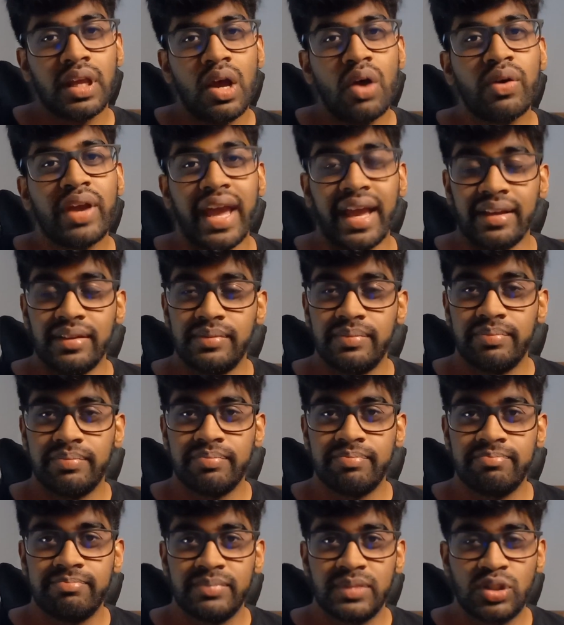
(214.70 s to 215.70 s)
Okay,
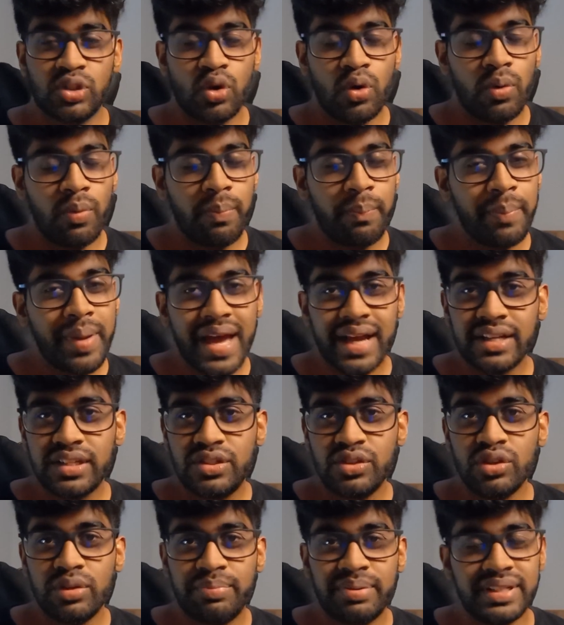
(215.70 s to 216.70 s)
so back
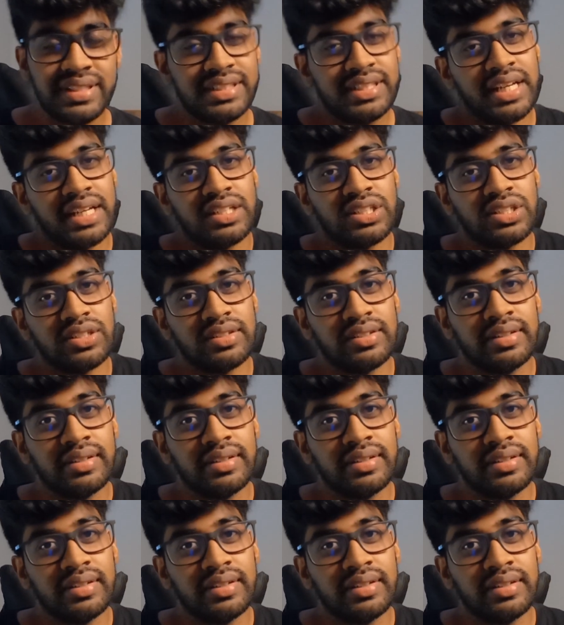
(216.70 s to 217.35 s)
to the presentation.